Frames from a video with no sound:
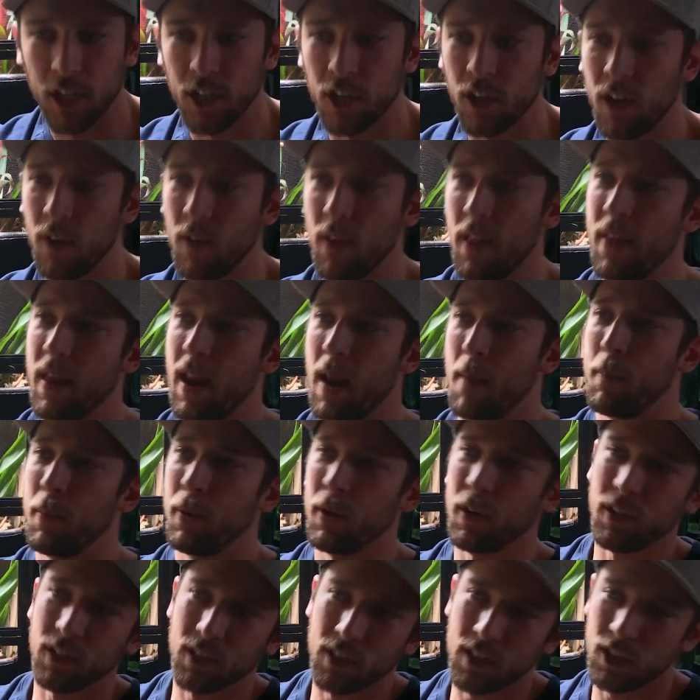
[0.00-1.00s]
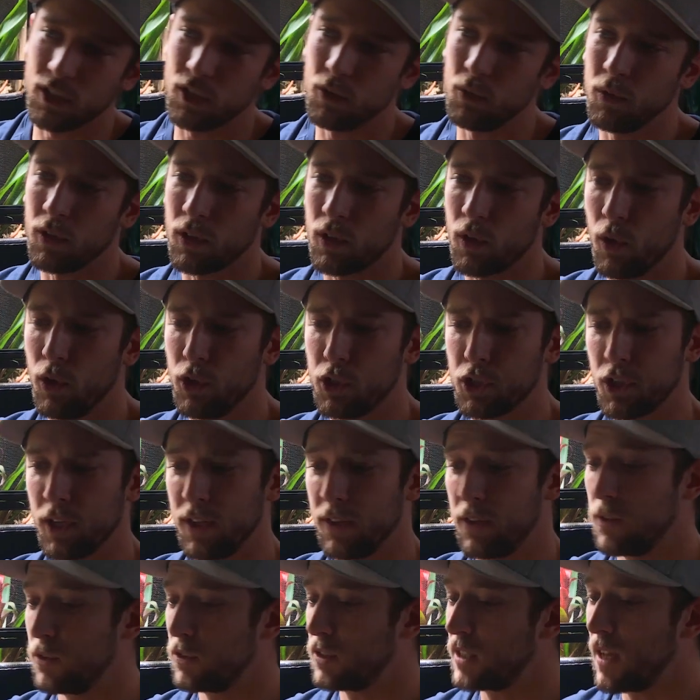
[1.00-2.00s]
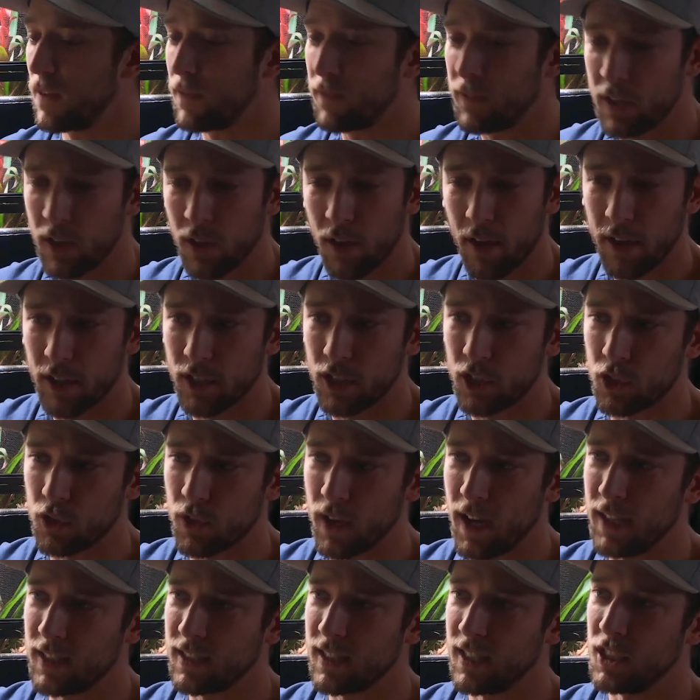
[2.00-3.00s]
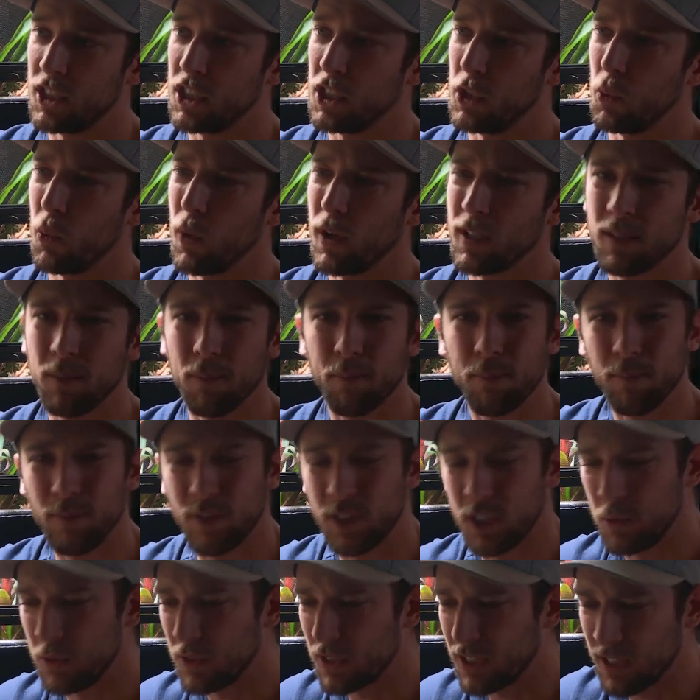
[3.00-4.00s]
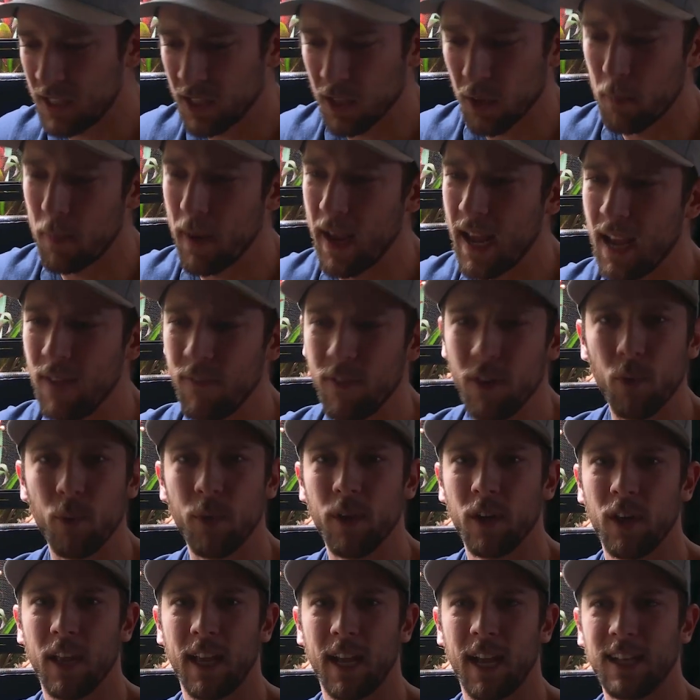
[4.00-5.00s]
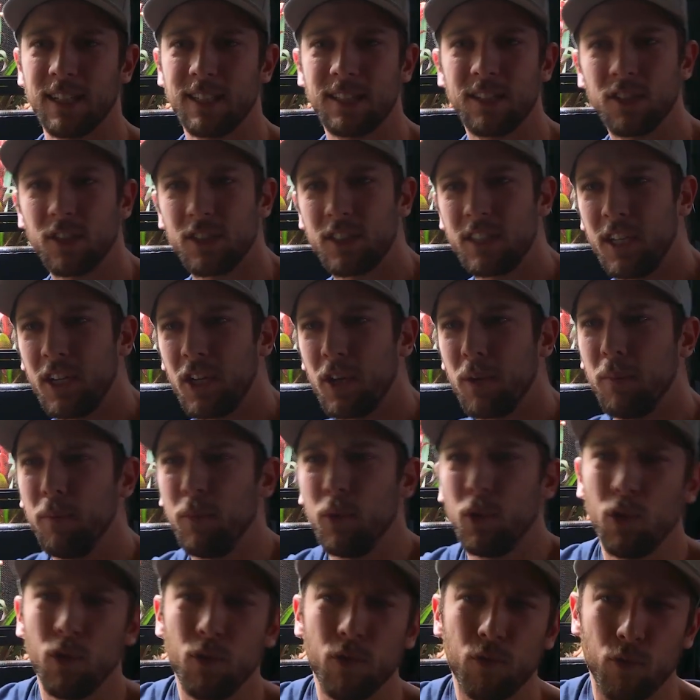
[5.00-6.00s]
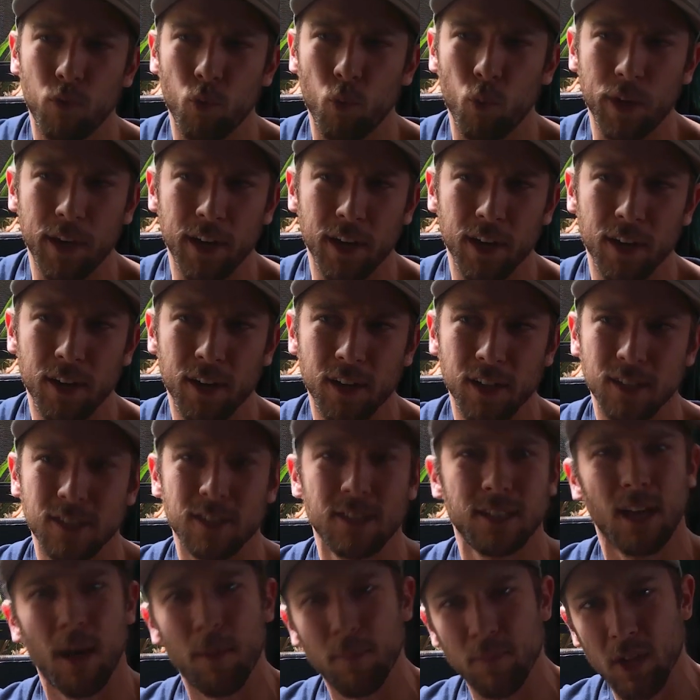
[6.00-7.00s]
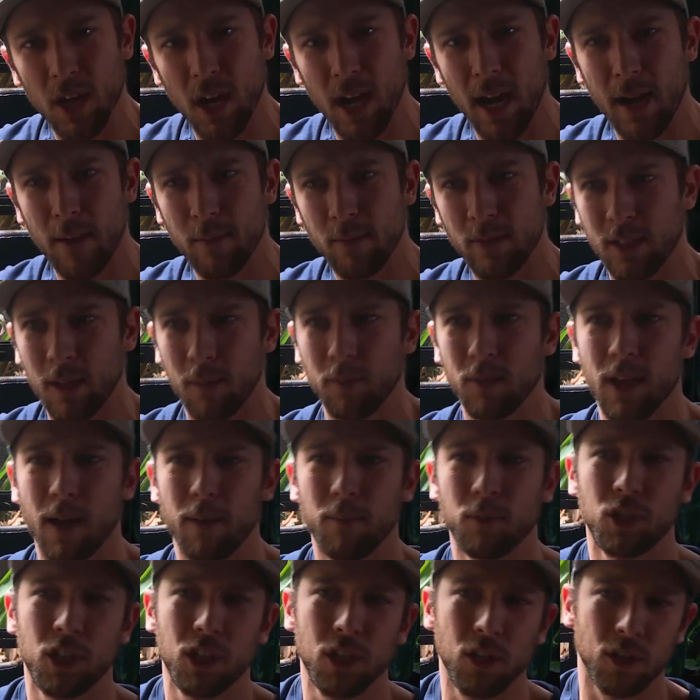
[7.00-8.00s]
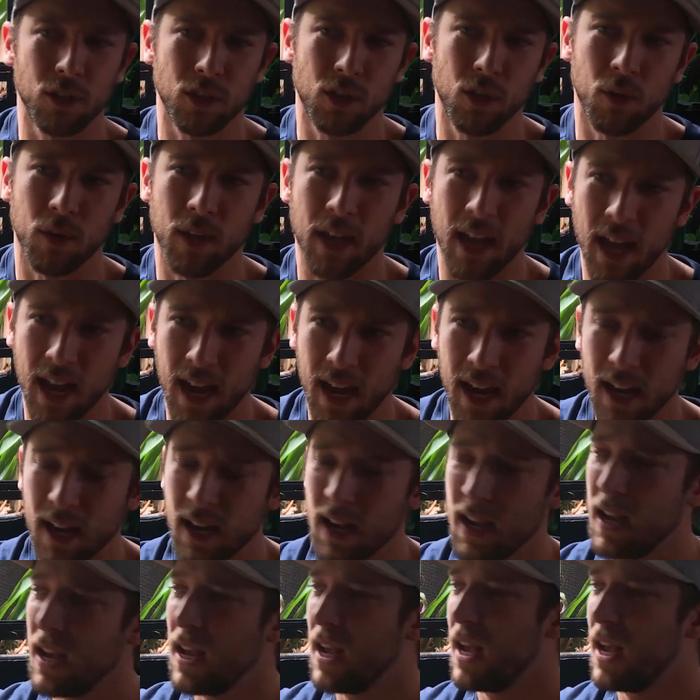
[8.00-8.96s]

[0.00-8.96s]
her, and then I put her into this new enclosure, and there's definitely a lot of stress, and she was still behaving weird. Like I still see her move weird sometimes she looked okay.